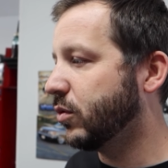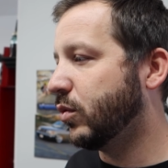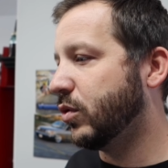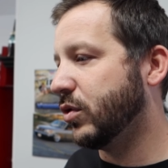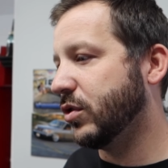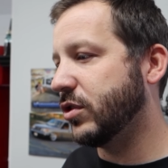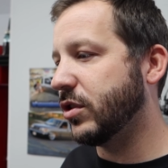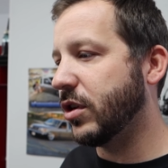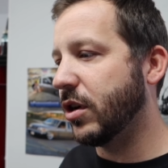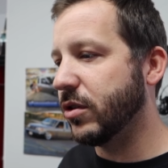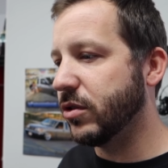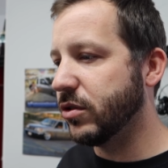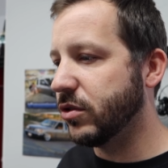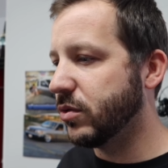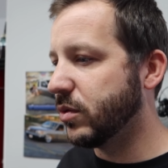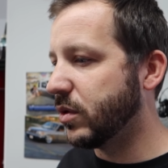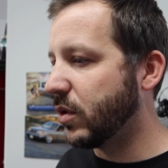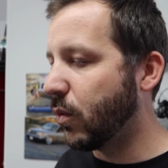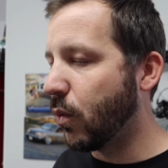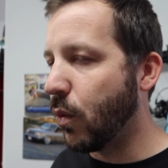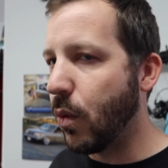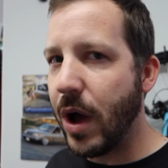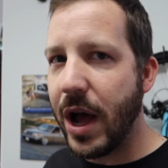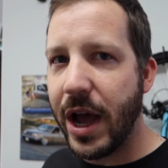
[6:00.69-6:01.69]
we'll start
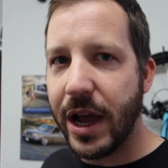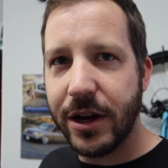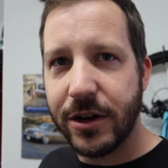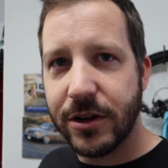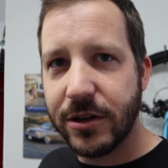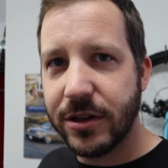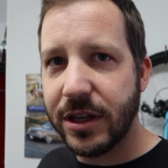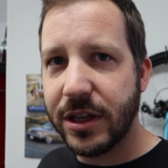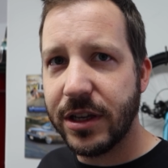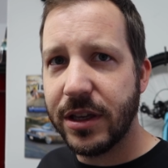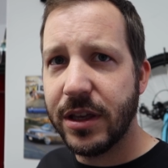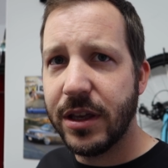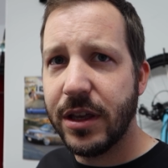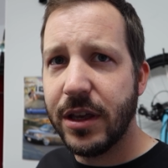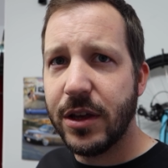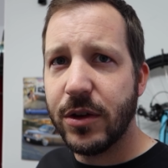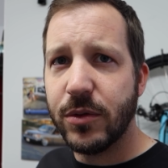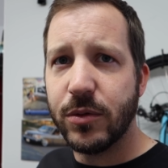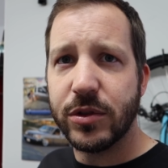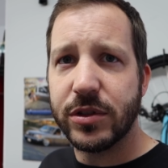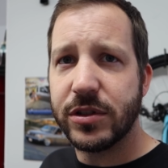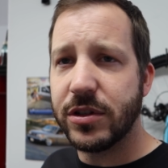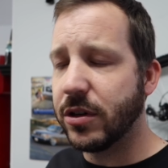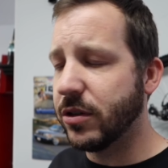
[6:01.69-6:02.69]
doing wiring,
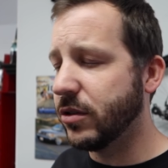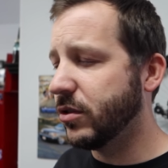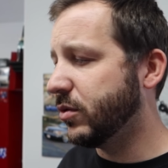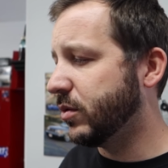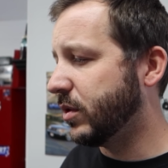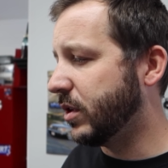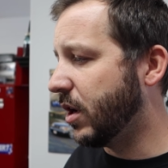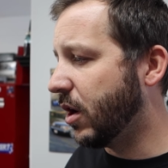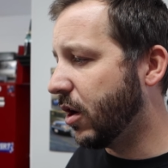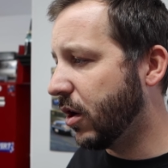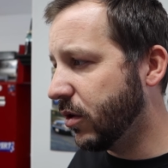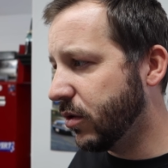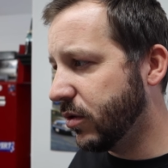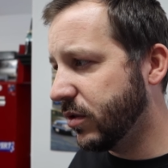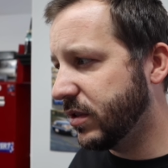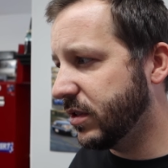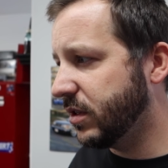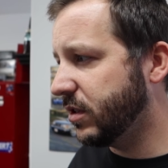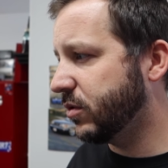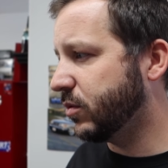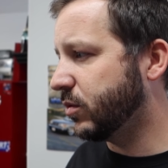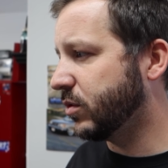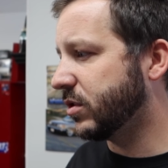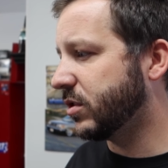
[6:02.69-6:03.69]
we'll start doing
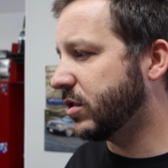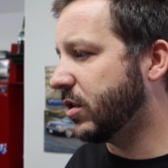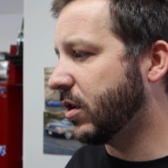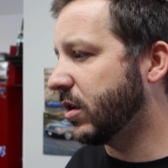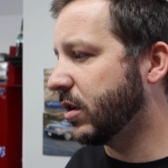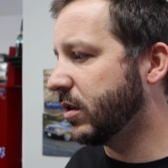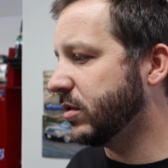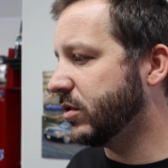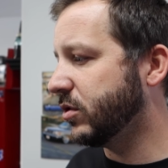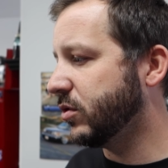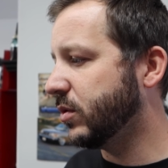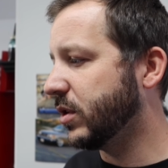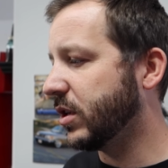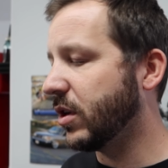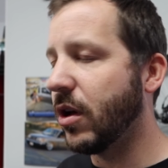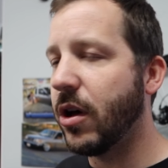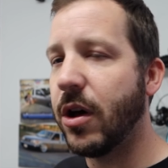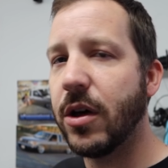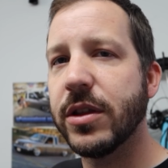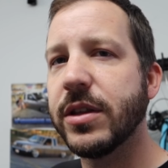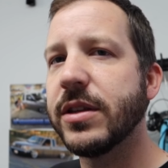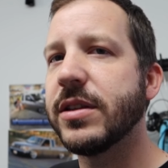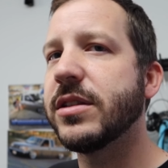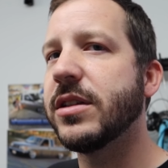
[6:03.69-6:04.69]
hoses, we'll start doing
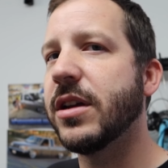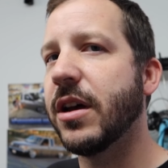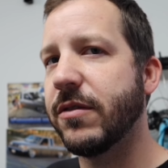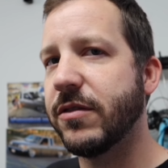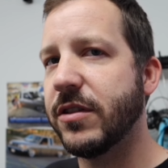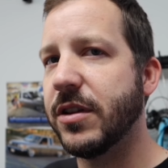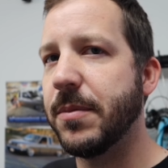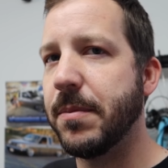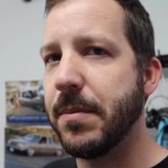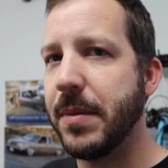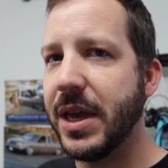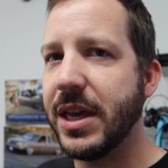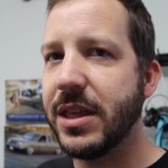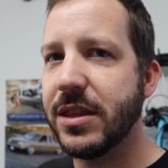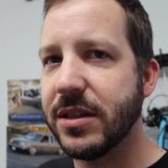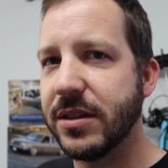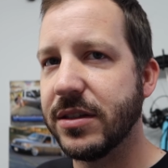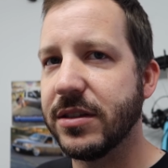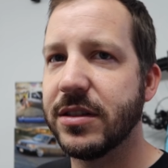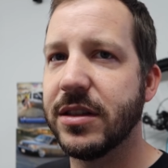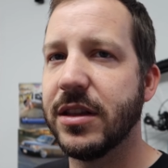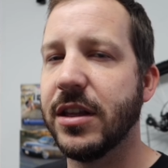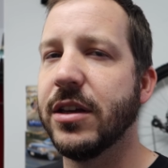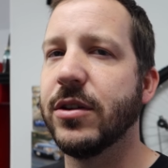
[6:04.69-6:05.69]
all the stuff to make
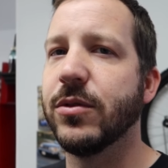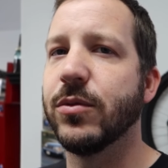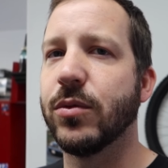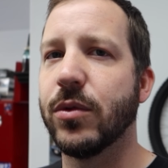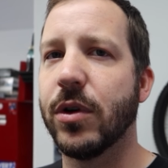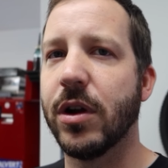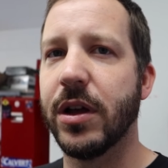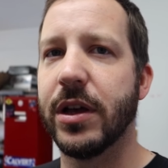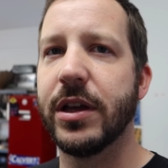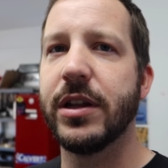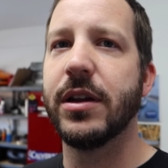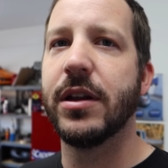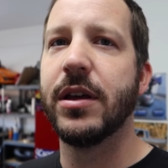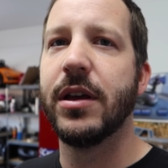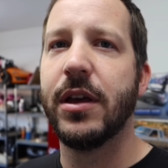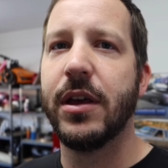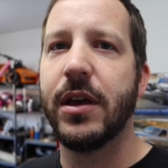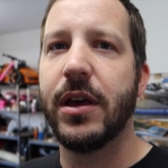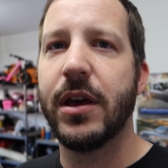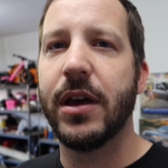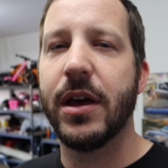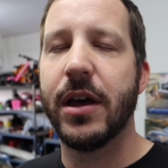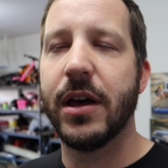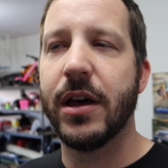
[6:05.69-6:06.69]
this thing run.
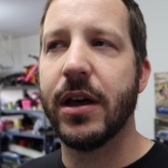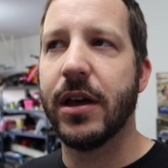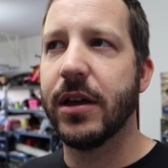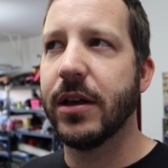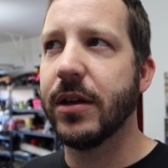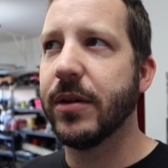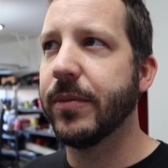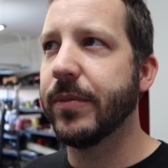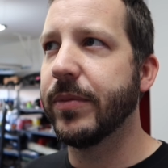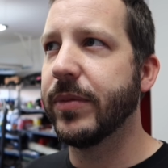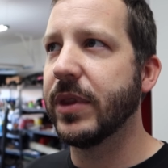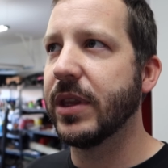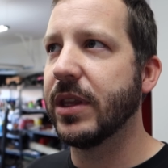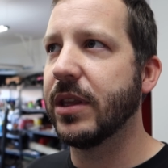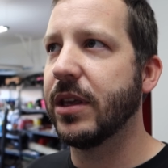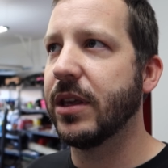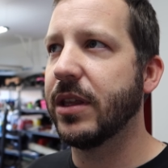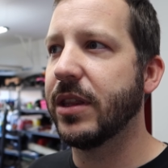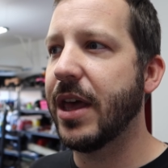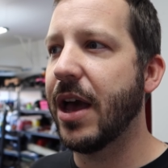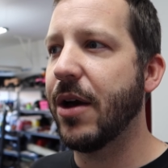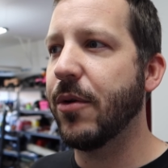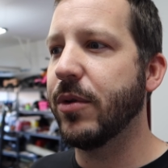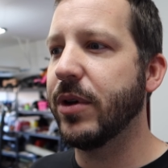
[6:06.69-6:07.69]

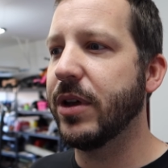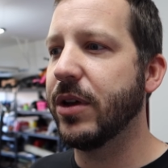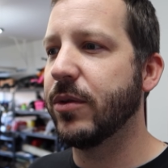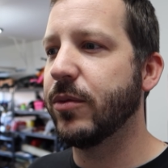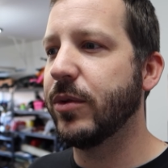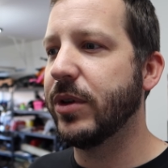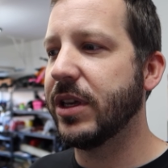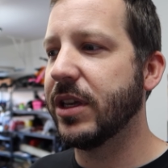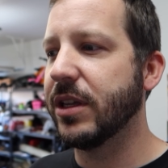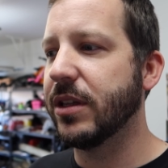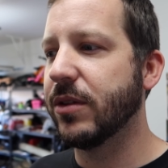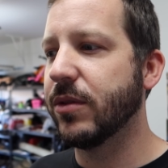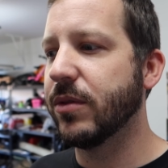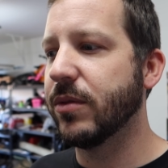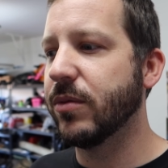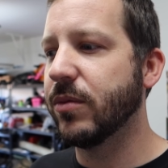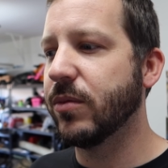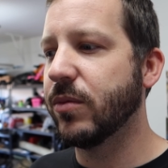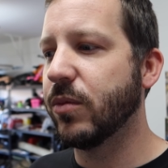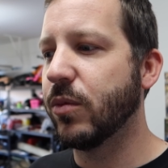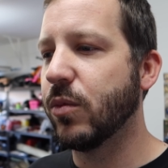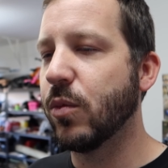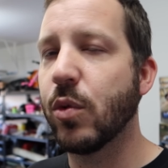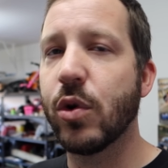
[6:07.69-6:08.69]
That way we
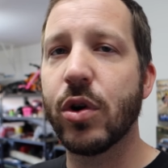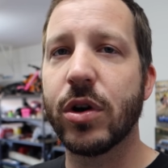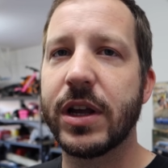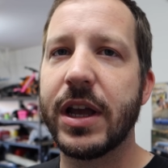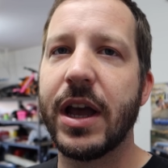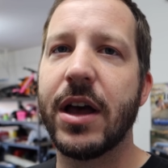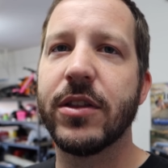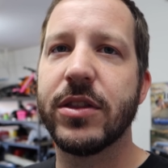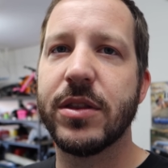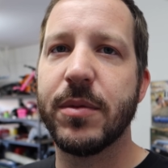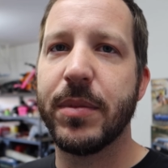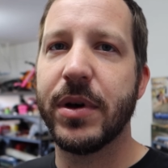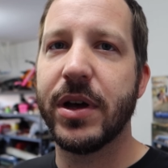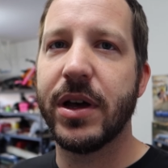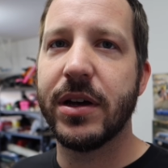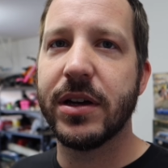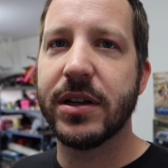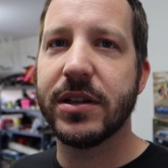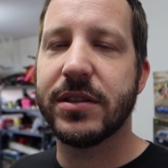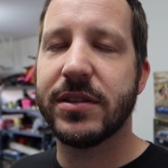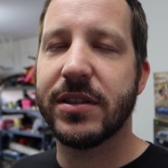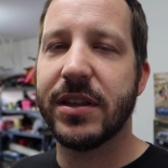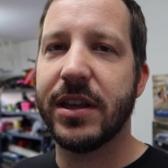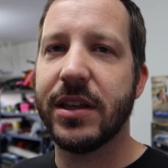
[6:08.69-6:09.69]
can work out the
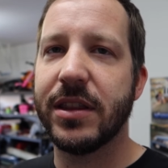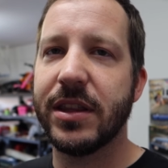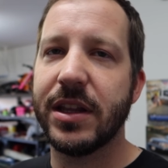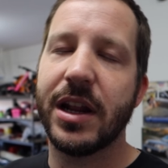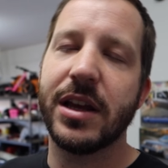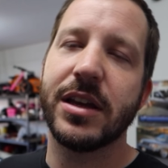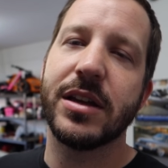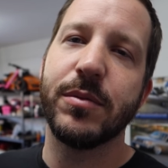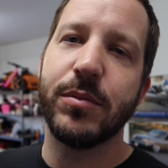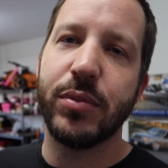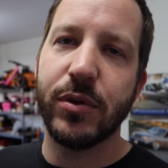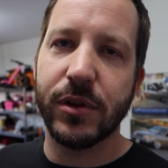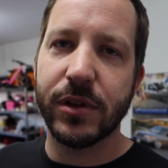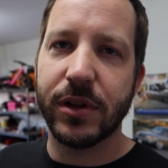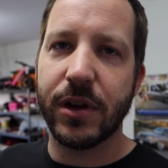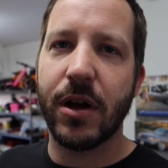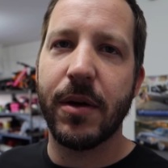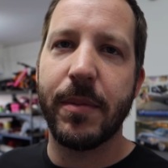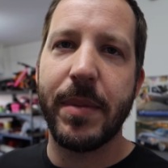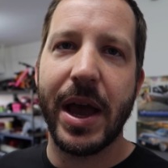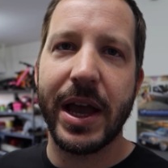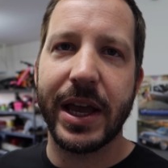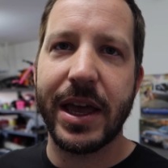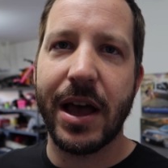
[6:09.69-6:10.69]
bugs, and then I can pull it
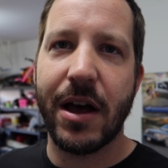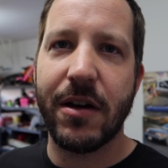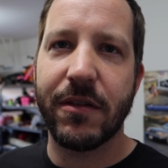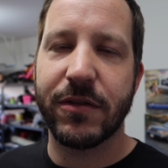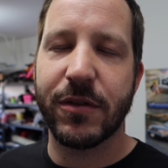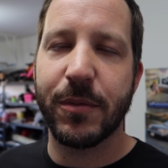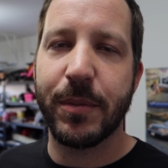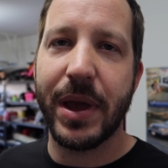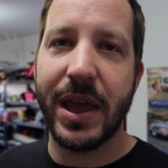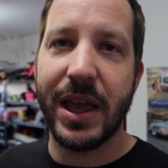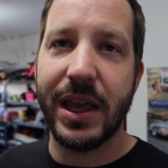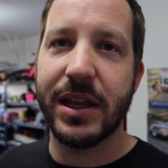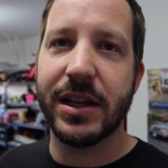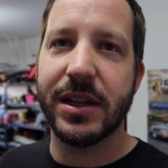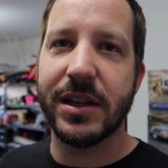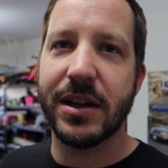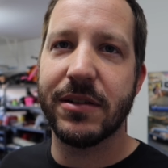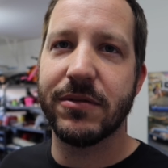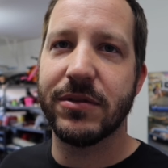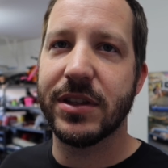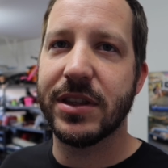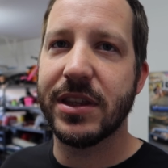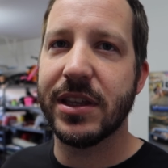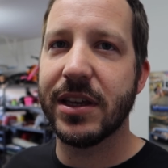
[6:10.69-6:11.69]
all back out for paint and
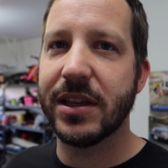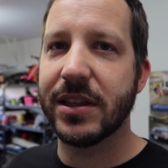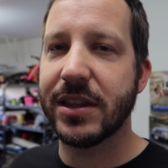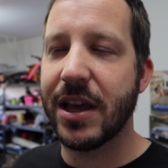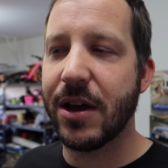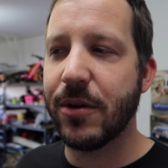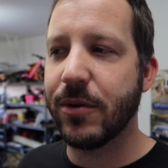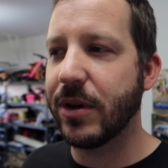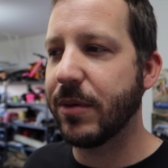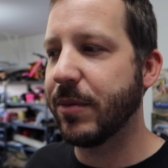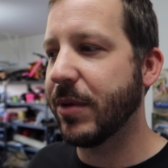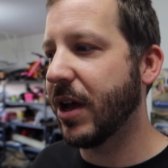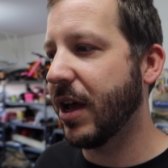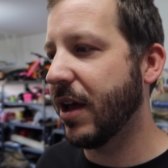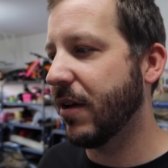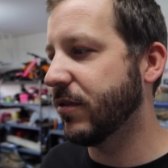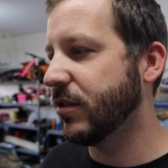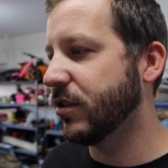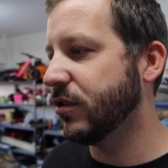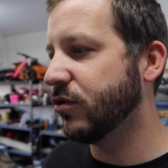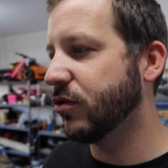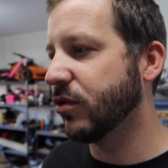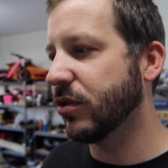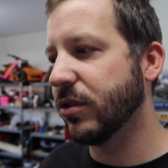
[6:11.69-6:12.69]
everything. That way I'm not
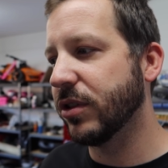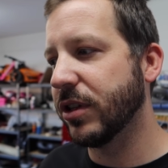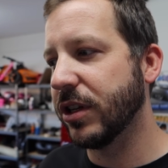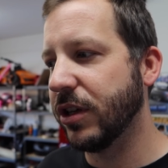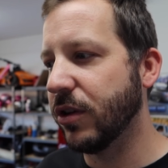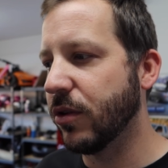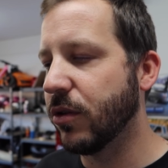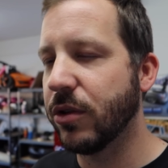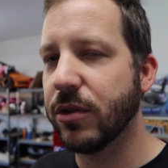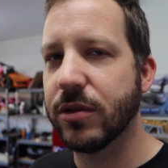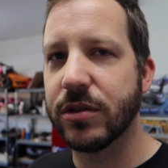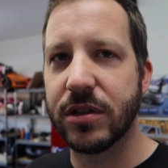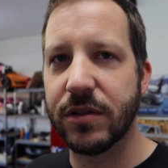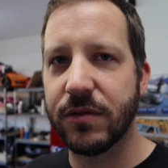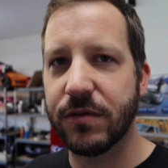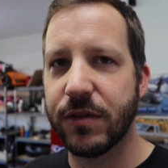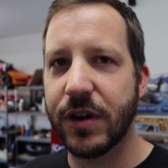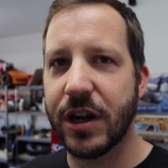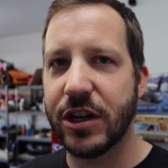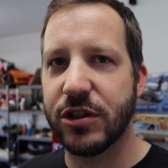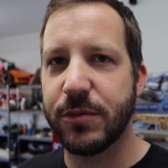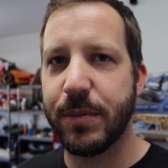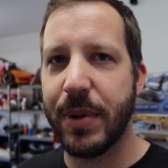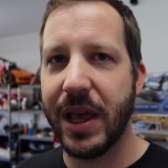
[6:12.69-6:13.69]
having to drill any holes in
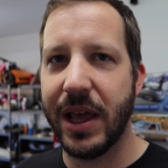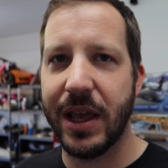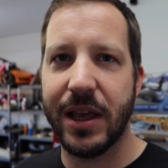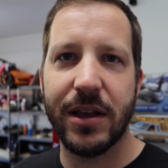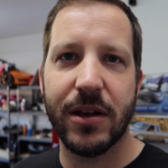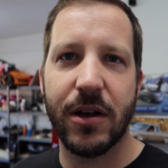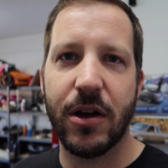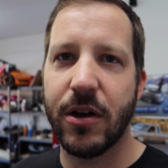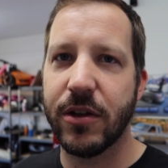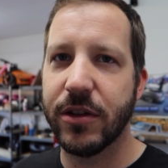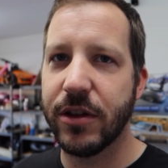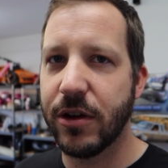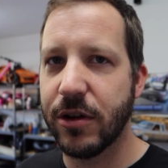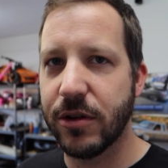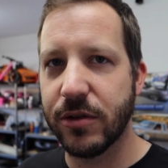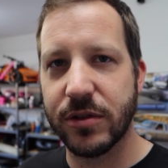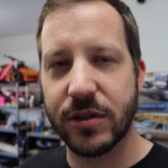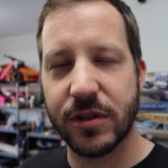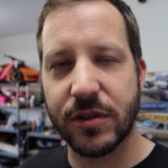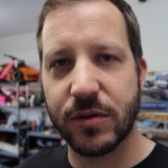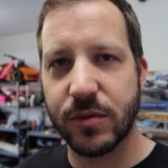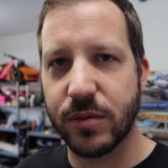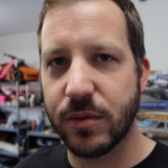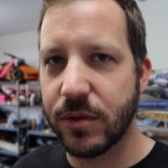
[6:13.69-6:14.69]
fresh paint. All the
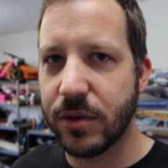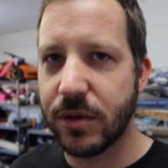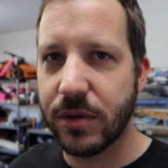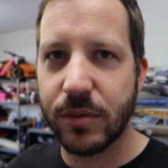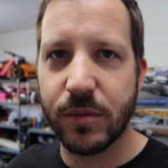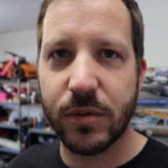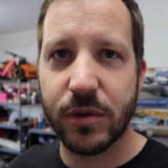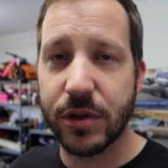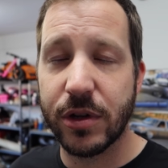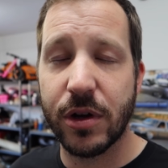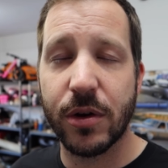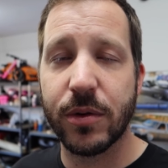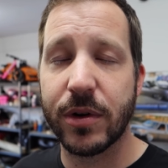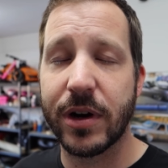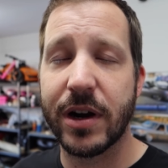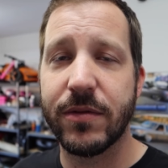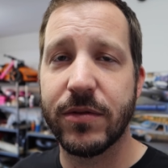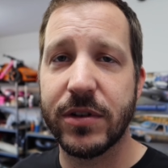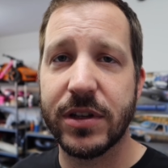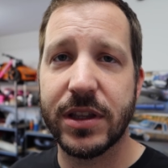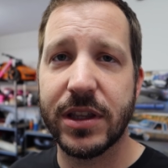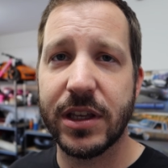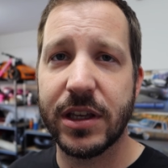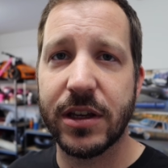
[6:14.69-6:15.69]
hoses will know where
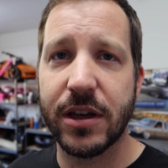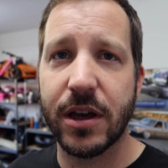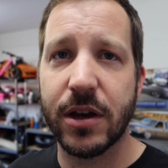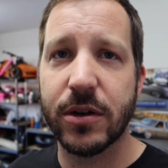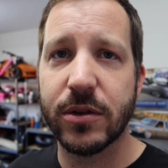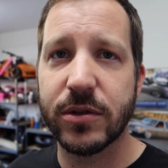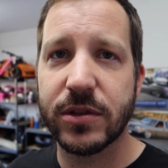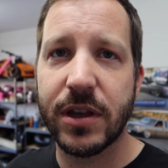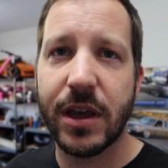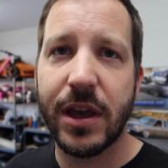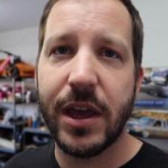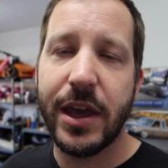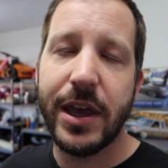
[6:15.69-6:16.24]
everything goes,